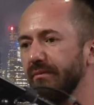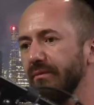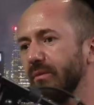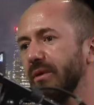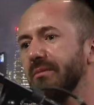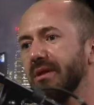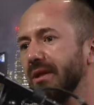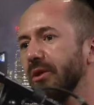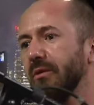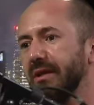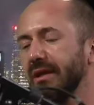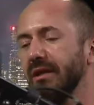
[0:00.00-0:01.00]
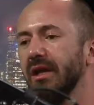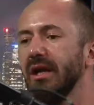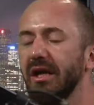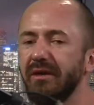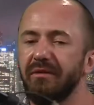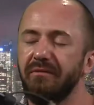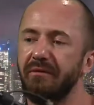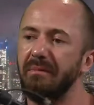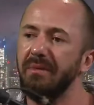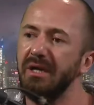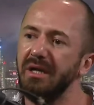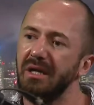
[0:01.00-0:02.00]
women's clothing. Even for
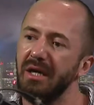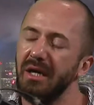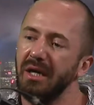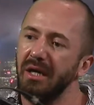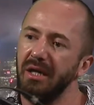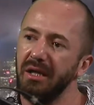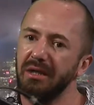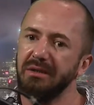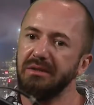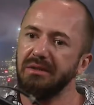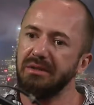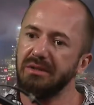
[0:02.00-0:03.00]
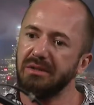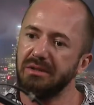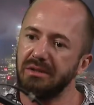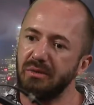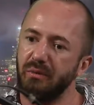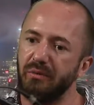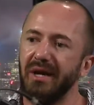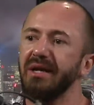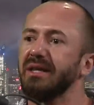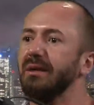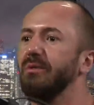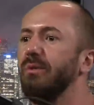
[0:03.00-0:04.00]
me, it
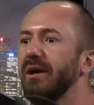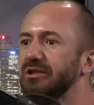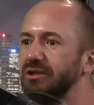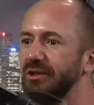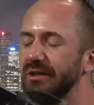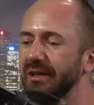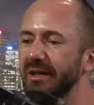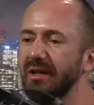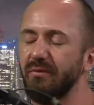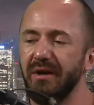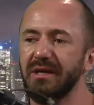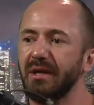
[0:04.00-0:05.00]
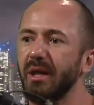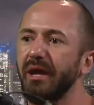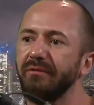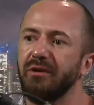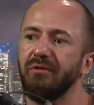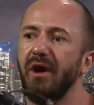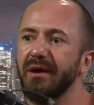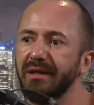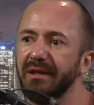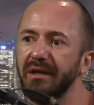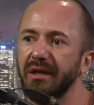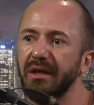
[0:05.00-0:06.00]
raised some questions. It raised a lot of
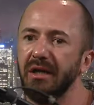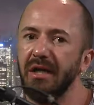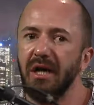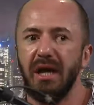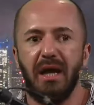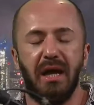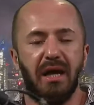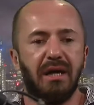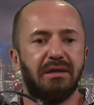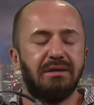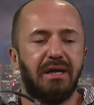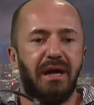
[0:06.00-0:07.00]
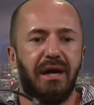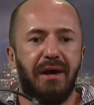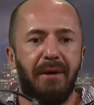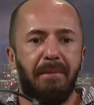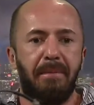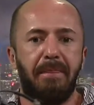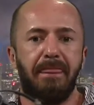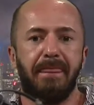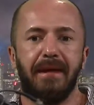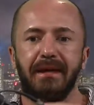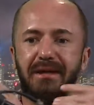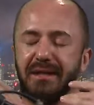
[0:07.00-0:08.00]
curiosity, and
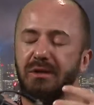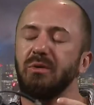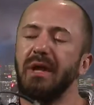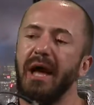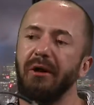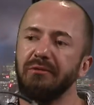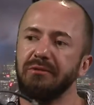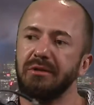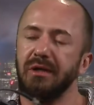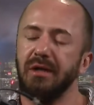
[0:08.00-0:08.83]
it stood out,